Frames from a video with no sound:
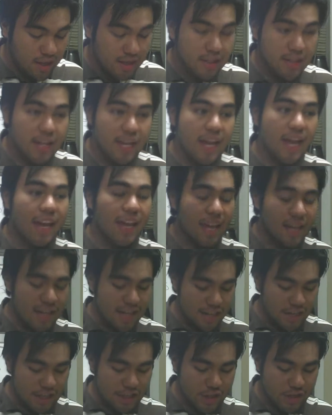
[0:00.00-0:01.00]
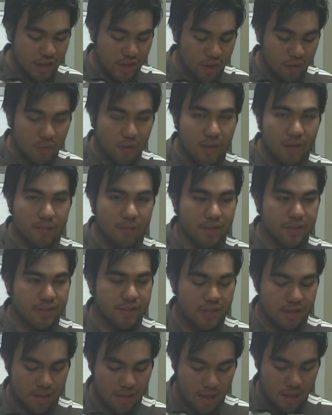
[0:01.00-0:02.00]
Today I'd like to teach you how to read
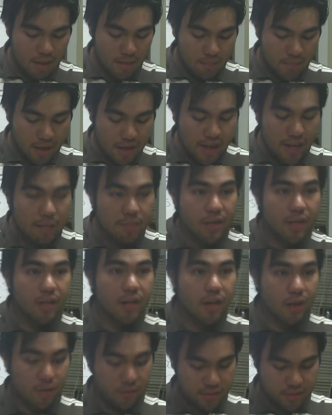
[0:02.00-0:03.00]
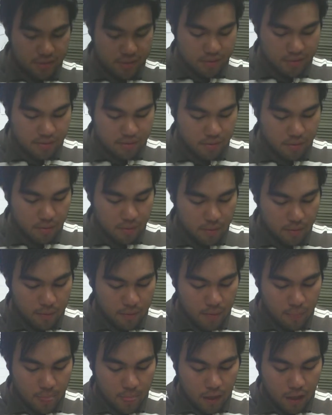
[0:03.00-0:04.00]
music by naming notes,
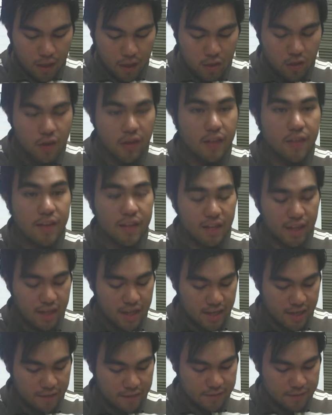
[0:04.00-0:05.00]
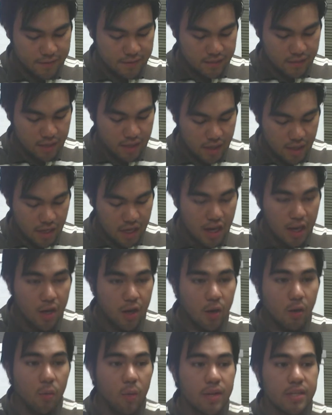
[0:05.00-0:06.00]
learning the clefs, and
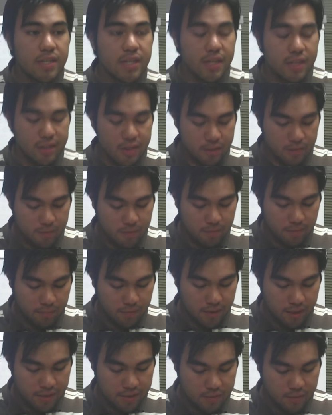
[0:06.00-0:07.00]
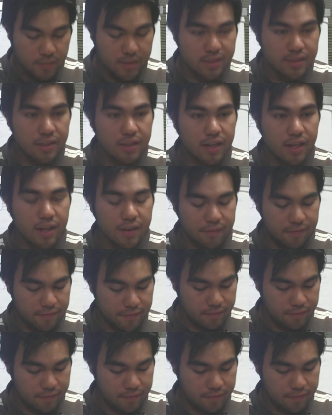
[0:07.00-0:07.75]
know which instrument plays which clef.